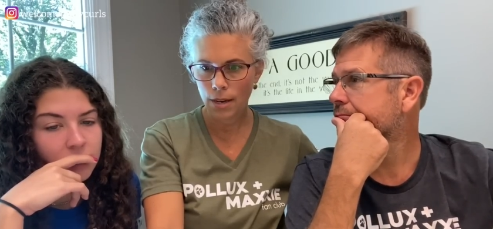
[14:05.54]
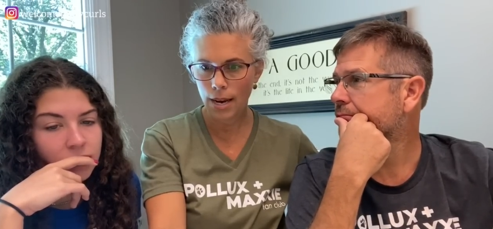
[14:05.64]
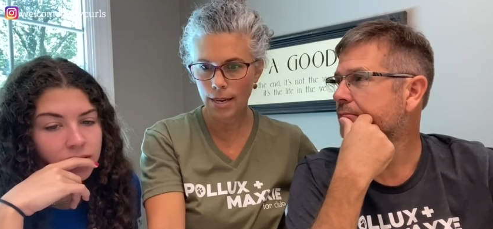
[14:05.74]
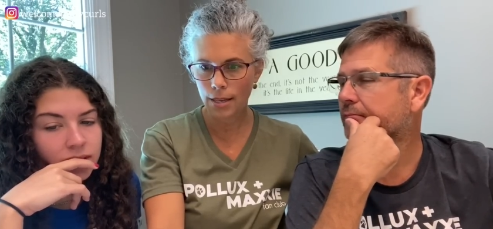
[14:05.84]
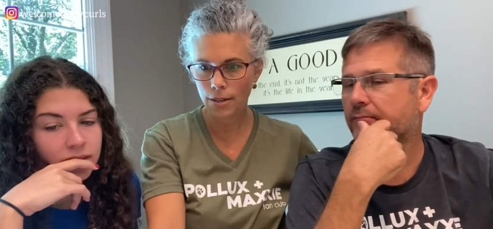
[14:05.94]

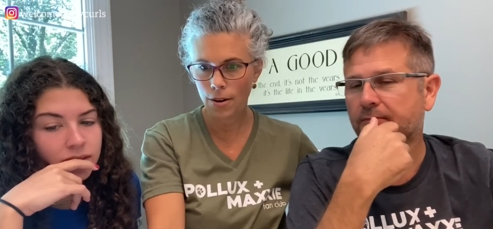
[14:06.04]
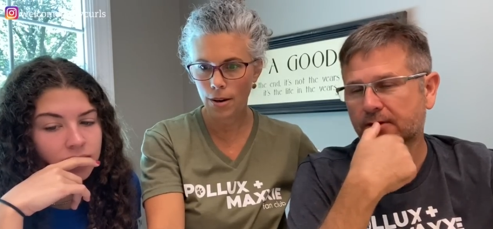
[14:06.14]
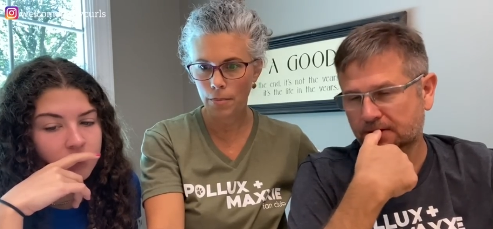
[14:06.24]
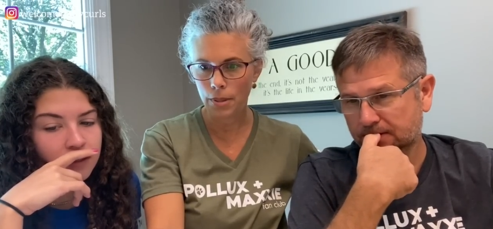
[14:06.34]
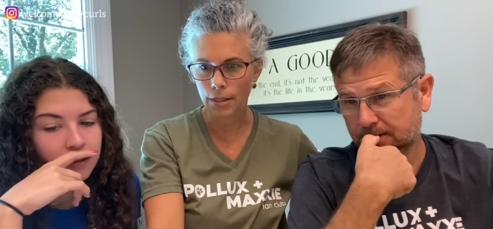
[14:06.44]
Speaker 1: I
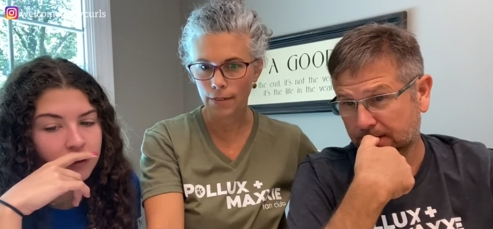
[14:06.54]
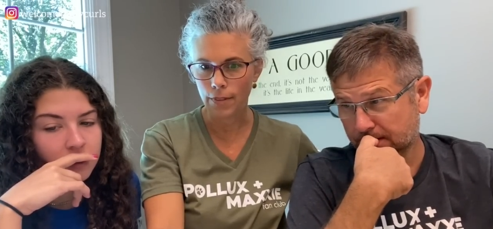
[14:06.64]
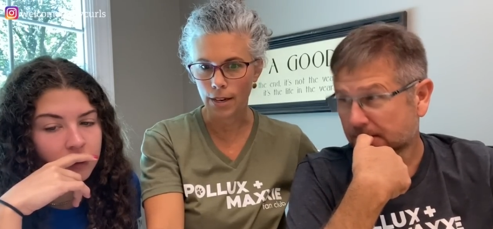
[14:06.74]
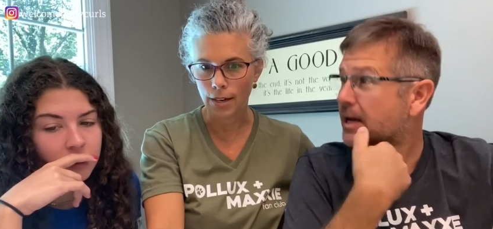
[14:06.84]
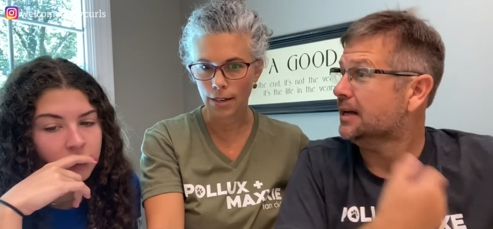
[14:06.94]
cannot believe
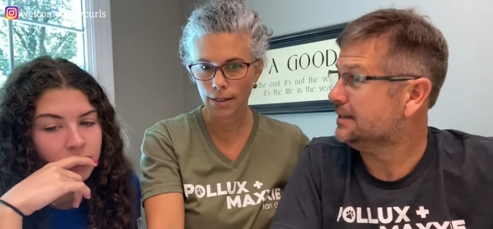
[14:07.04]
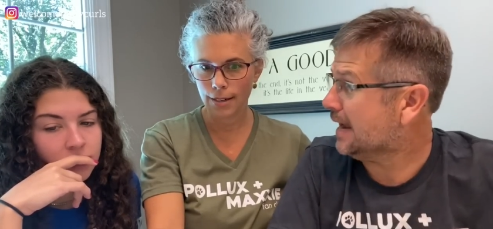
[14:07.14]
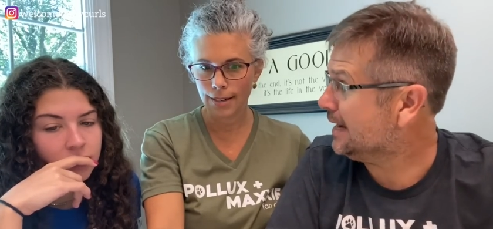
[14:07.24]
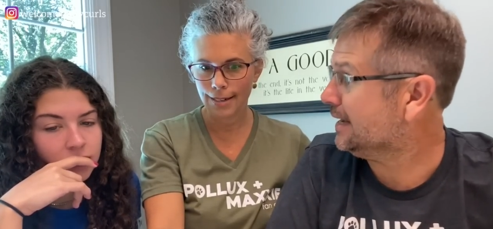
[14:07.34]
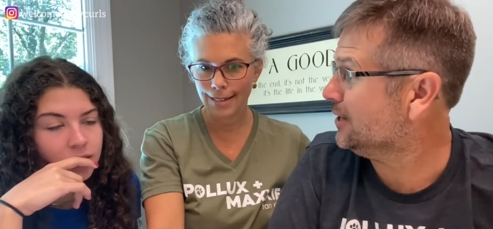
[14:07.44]
that. Daddy, get